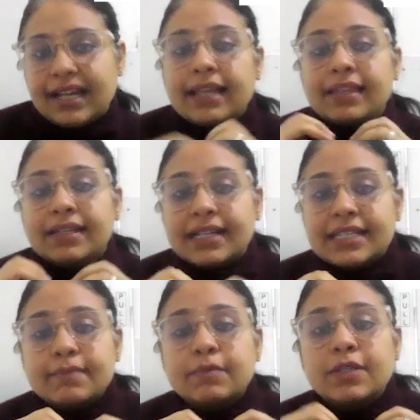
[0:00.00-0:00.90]
and the
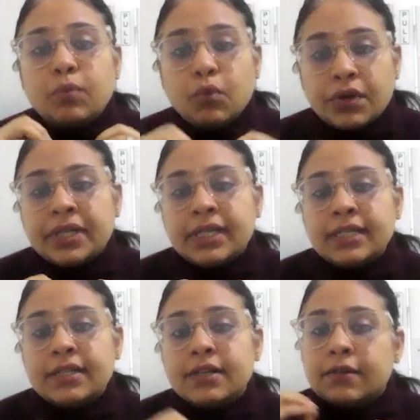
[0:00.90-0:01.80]
decimal
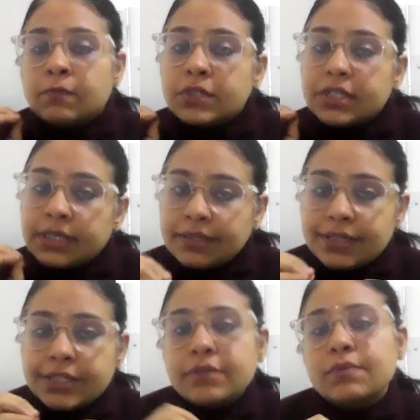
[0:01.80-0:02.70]
point was
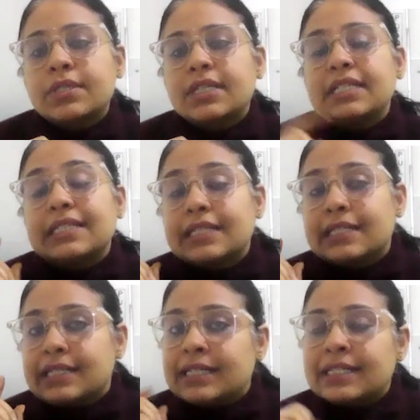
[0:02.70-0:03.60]
introduced in
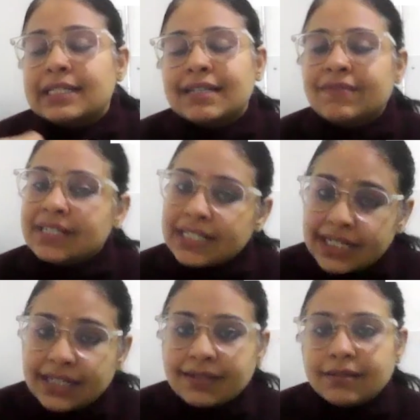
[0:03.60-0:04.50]

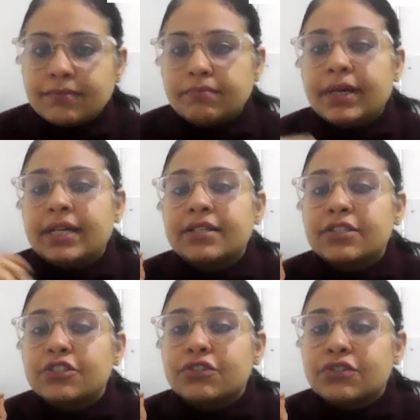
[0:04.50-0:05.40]
1617
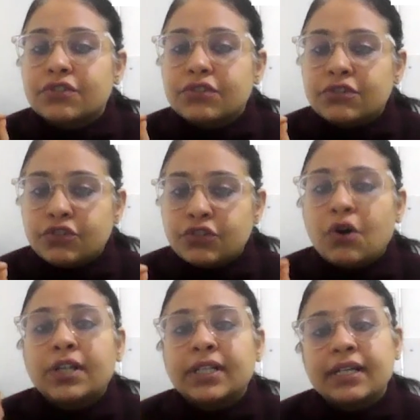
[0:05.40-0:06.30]
by
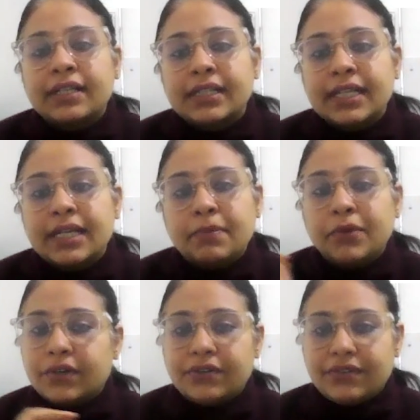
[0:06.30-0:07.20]
John
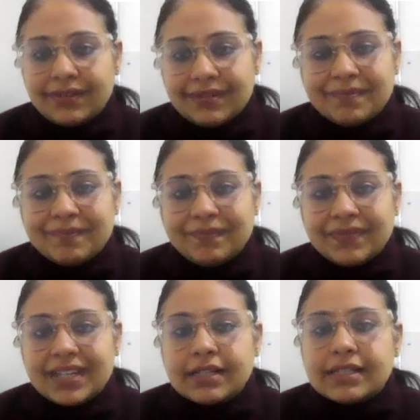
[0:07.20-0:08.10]
Napier.
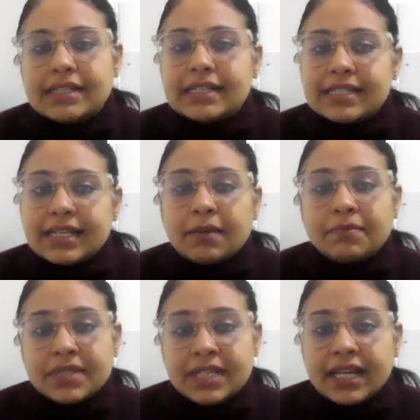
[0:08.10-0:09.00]

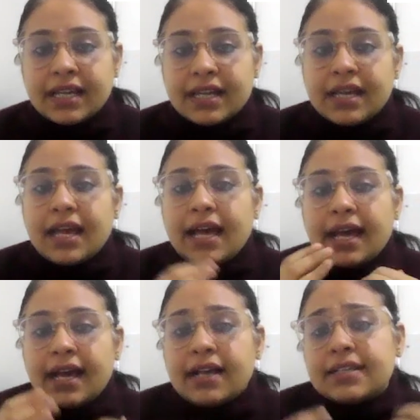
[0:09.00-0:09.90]
Someday,
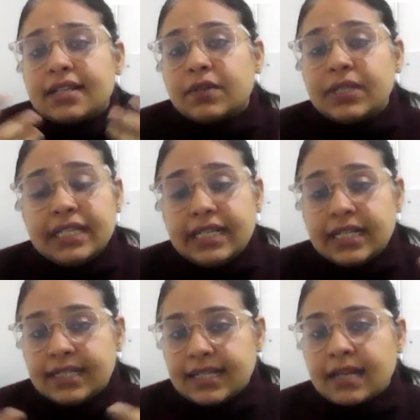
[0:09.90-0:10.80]
as our
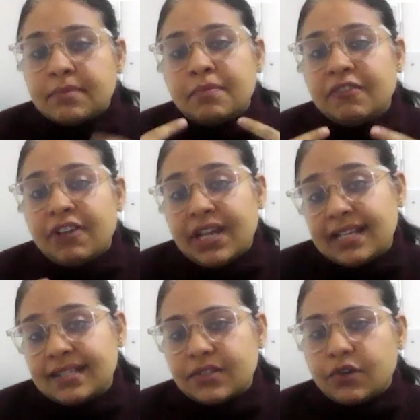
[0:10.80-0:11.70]
needs and
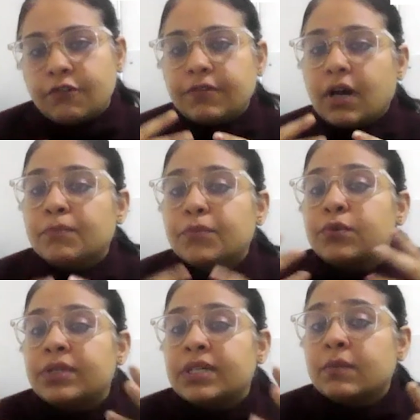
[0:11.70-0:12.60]
ways of
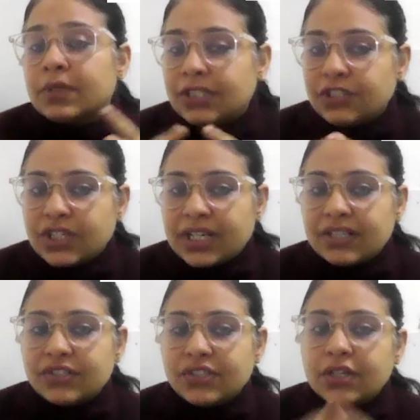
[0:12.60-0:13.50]
computing will
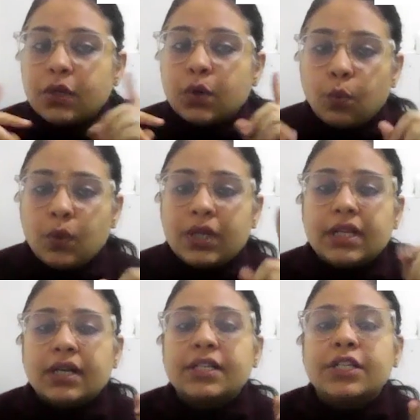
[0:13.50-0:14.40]
change,
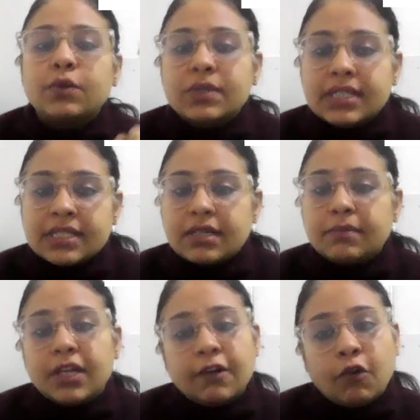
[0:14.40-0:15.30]
will a new
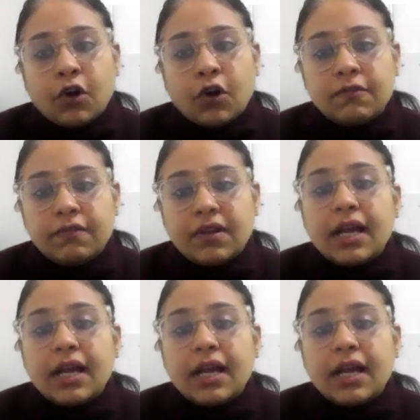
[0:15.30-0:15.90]
system evolve